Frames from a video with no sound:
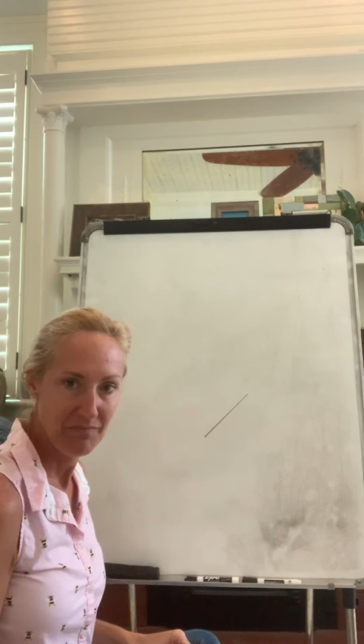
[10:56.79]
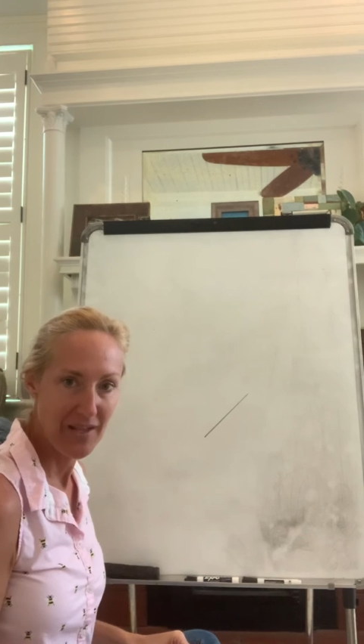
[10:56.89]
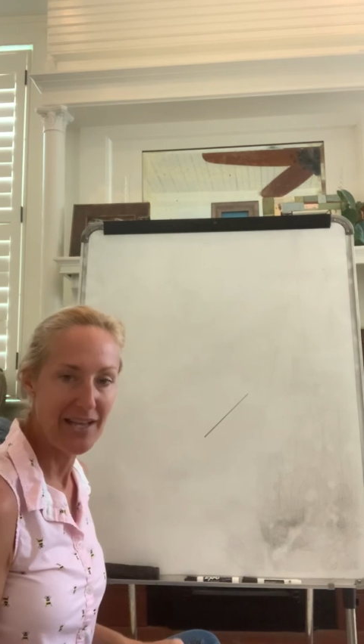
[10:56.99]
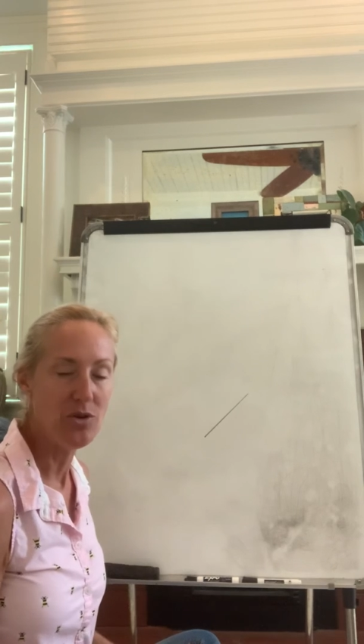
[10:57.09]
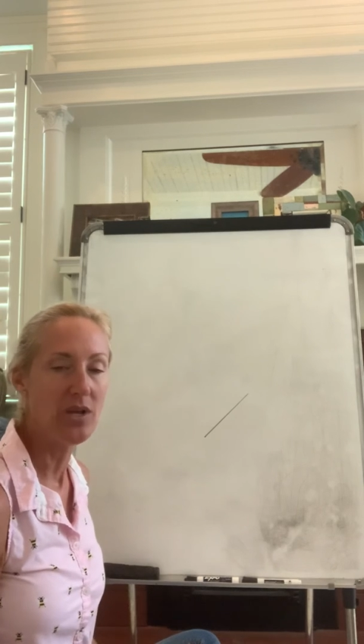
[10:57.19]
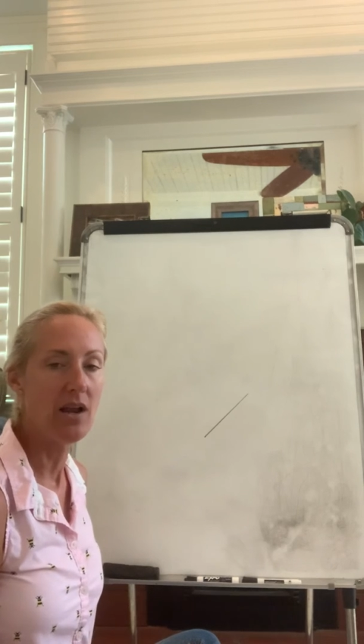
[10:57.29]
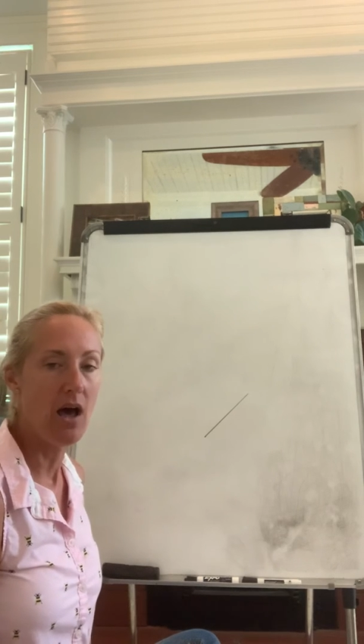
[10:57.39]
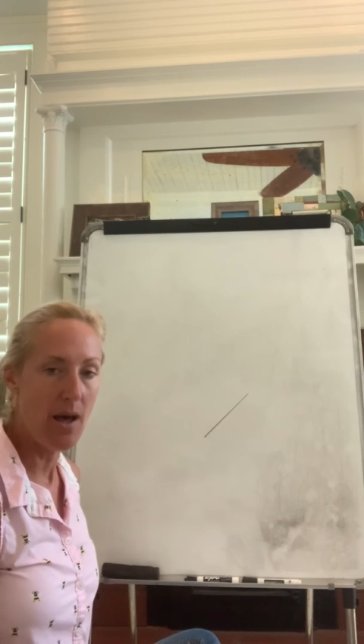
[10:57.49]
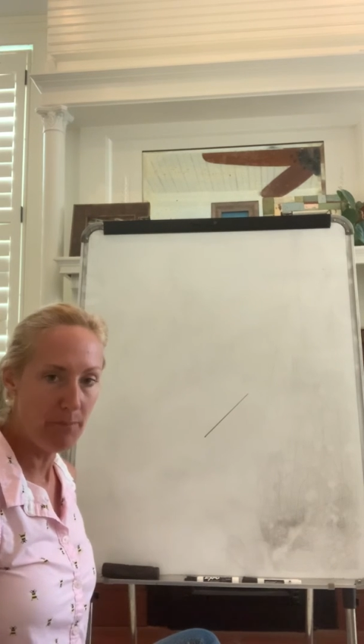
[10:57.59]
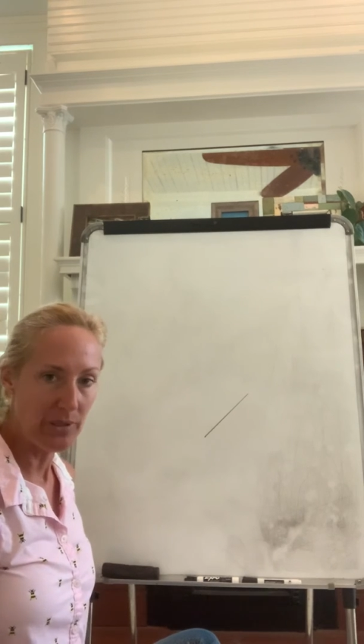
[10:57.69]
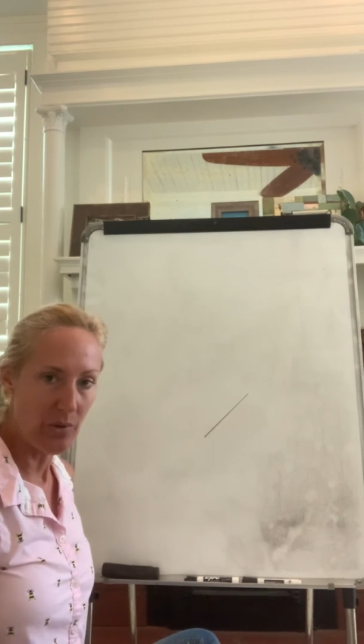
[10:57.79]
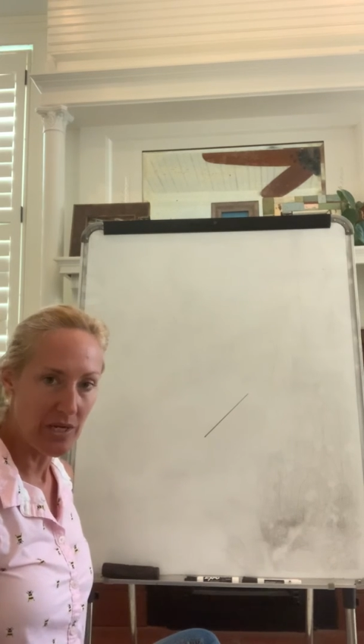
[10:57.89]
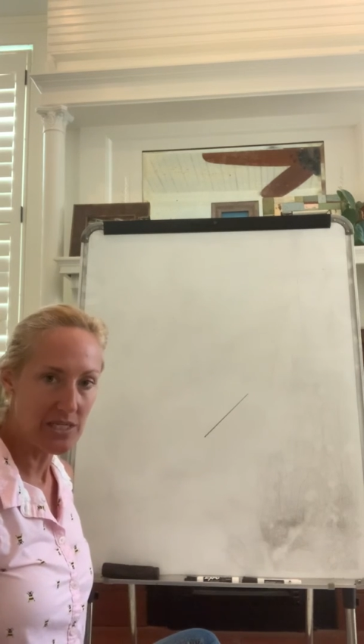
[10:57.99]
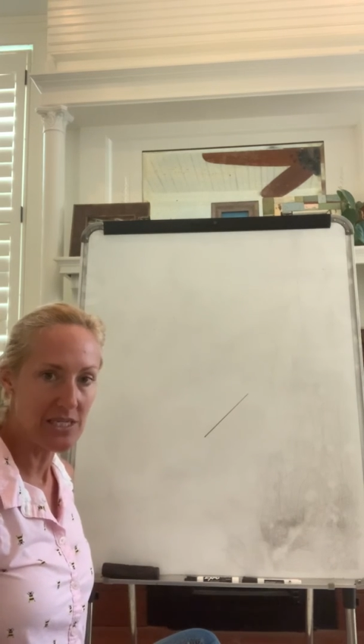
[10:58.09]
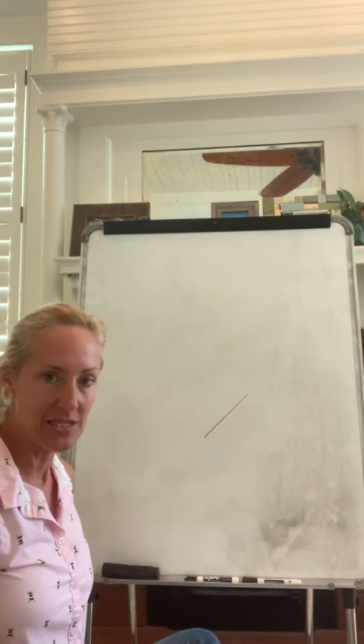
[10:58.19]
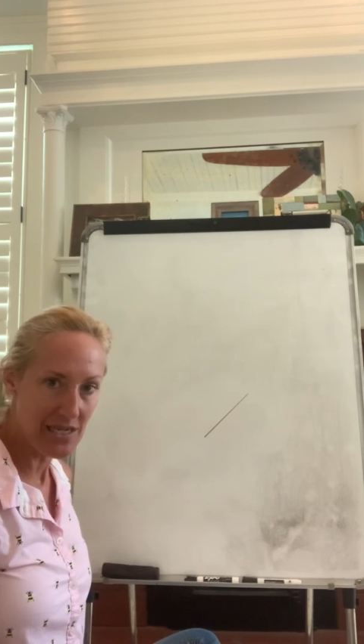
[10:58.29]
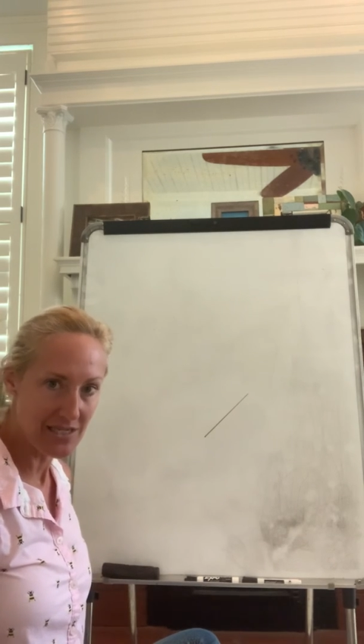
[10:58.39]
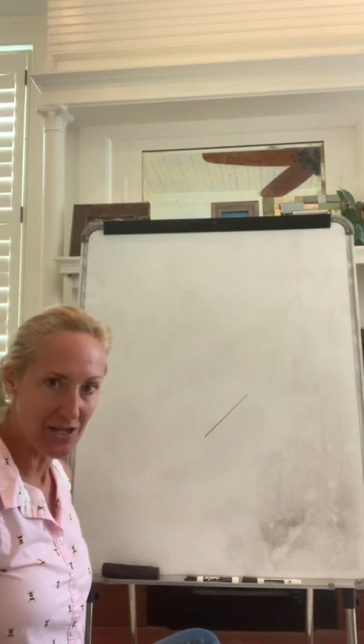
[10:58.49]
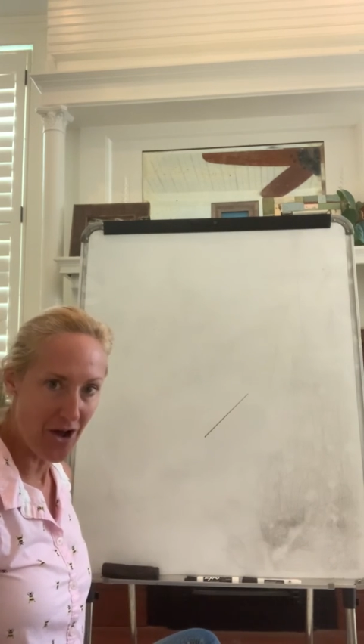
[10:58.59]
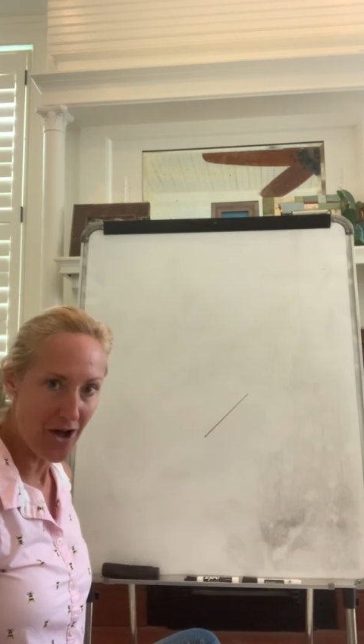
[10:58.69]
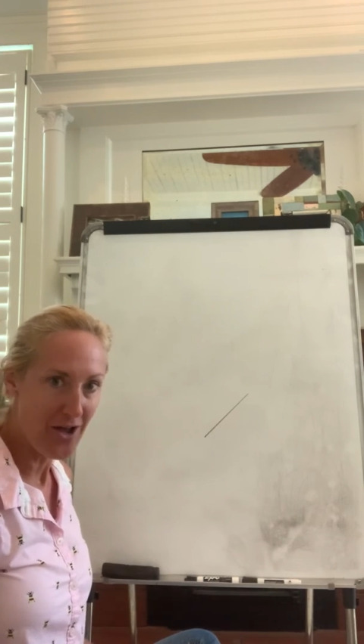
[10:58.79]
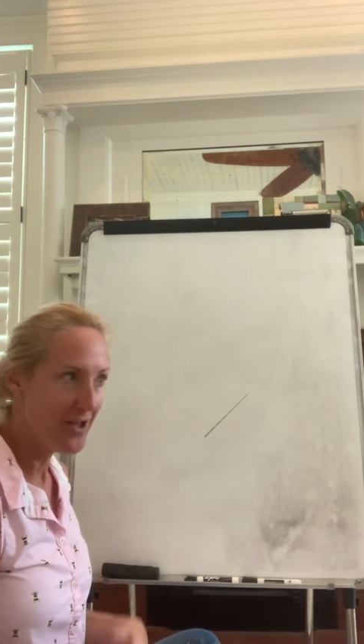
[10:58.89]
and you can upload it to Seesaw